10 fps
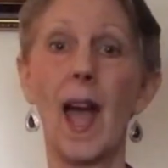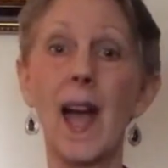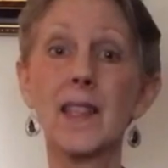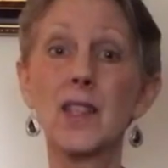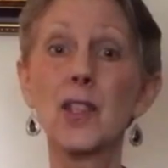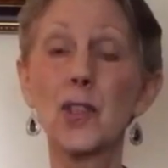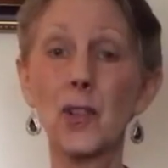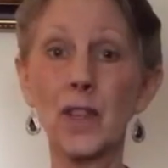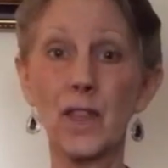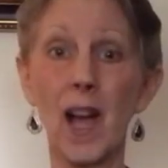As a
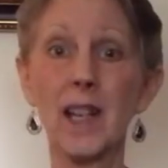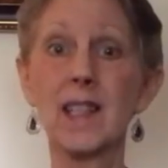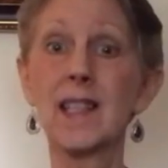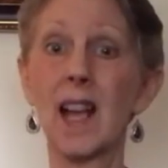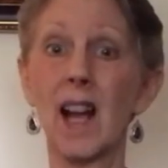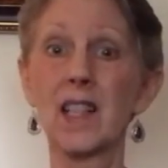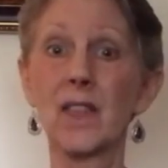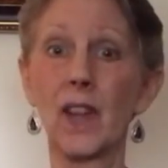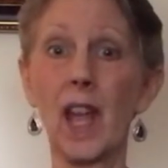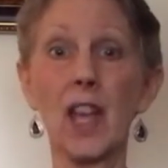certified
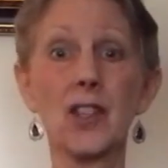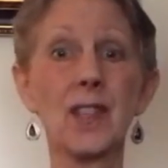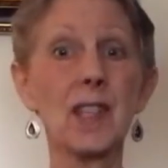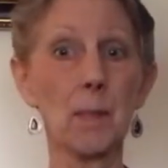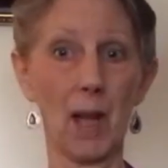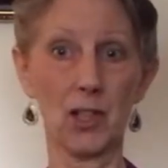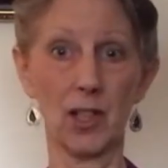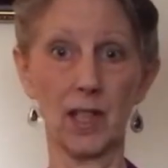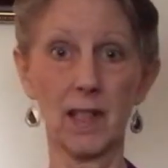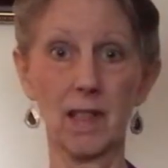detoxification
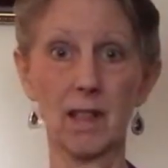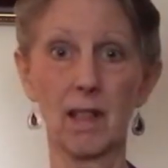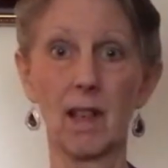specialist,